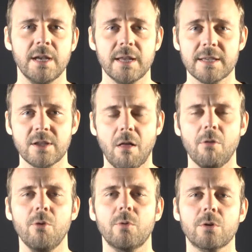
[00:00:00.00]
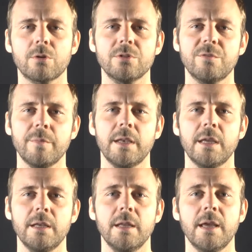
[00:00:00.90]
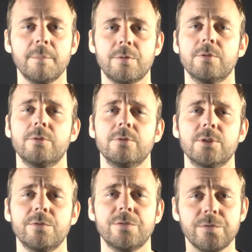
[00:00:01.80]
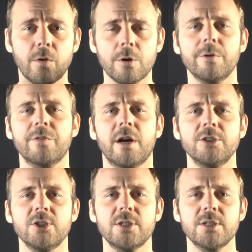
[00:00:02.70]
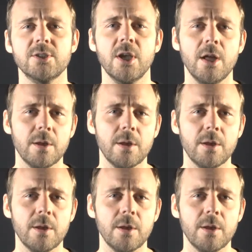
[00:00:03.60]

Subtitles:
has hollowed the world of meaning and produced a form of consciousness